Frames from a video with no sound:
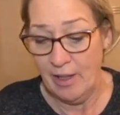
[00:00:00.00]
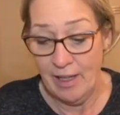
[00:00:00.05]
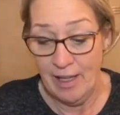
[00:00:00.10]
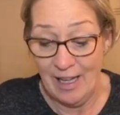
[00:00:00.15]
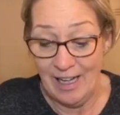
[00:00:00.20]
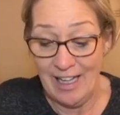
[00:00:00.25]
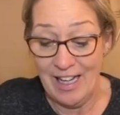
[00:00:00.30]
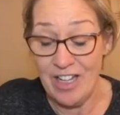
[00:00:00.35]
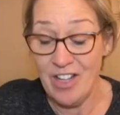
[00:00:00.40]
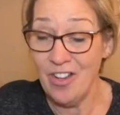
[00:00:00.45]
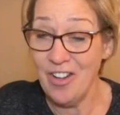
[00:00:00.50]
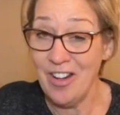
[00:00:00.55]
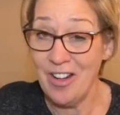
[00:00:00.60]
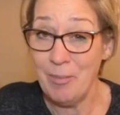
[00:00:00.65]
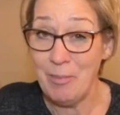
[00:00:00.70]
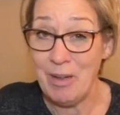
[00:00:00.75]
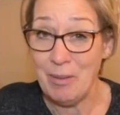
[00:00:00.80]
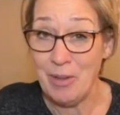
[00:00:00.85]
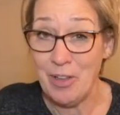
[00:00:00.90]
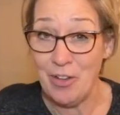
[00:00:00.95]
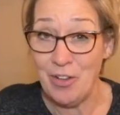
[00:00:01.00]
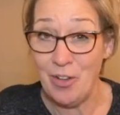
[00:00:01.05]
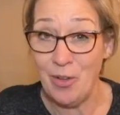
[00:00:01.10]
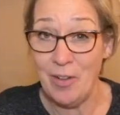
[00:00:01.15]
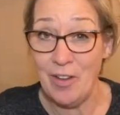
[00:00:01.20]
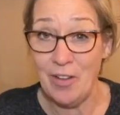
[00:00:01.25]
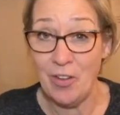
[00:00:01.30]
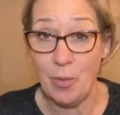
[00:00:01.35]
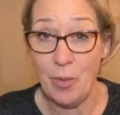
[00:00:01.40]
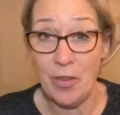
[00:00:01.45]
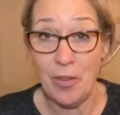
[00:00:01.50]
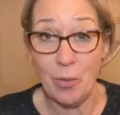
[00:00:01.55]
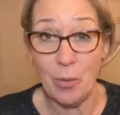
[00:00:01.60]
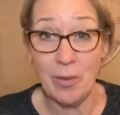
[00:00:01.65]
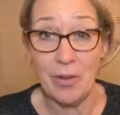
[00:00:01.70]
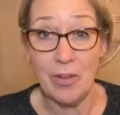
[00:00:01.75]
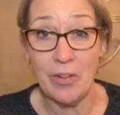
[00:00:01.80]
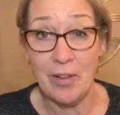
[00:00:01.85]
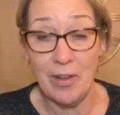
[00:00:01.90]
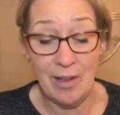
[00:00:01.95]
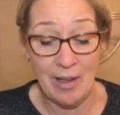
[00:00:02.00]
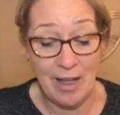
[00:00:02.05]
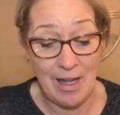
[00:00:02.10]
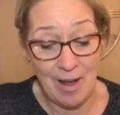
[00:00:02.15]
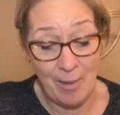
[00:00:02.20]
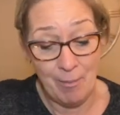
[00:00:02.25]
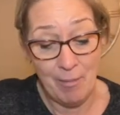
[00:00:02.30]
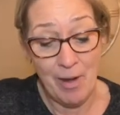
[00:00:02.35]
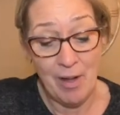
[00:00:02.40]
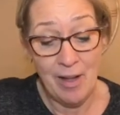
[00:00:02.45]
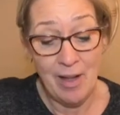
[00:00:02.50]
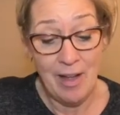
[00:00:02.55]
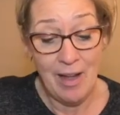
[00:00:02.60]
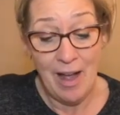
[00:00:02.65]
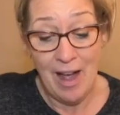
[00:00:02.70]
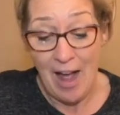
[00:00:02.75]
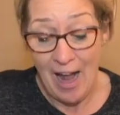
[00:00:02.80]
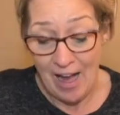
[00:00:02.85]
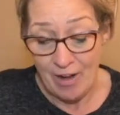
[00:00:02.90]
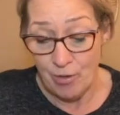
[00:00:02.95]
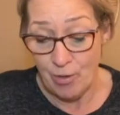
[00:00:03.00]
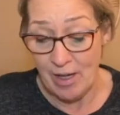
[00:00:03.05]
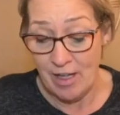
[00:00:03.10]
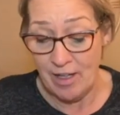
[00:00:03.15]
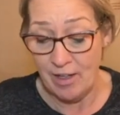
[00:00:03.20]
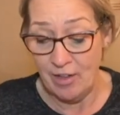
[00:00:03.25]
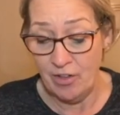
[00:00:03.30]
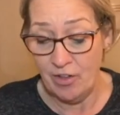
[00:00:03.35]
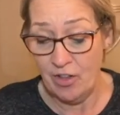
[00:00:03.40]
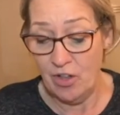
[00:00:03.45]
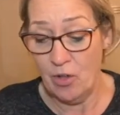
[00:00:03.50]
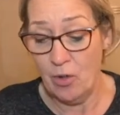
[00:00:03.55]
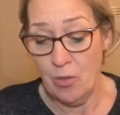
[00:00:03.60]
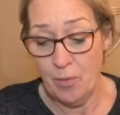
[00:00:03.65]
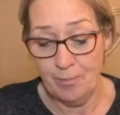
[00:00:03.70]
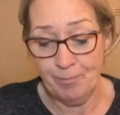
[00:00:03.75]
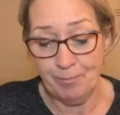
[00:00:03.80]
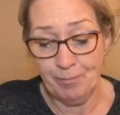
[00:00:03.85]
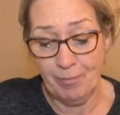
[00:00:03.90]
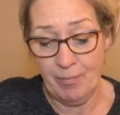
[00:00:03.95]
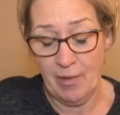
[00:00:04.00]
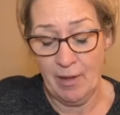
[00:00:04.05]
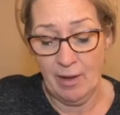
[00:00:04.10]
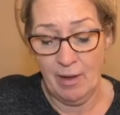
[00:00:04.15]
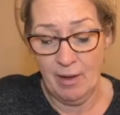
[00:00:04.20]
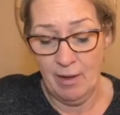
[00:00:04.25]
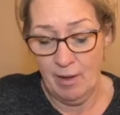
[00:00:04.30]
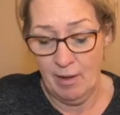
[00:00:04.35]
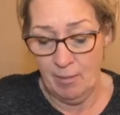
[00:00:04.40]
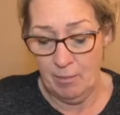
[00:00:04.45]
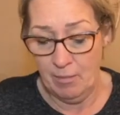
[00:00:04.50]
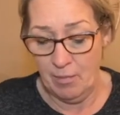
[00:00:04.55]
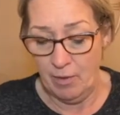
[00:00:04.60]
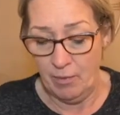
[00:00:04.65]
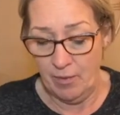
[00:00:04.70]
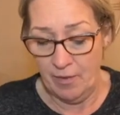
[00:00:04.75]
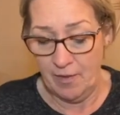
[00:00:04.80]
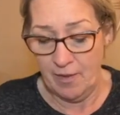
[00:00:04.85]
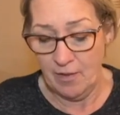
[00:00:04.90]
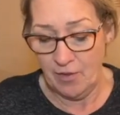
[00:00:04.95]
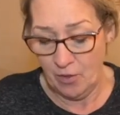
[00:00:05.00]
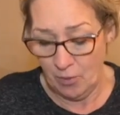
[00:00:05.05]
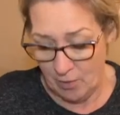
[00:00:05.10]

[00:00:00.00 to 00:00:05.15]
Again, you're not gonna be able to do this with a real hydrated dough, but with this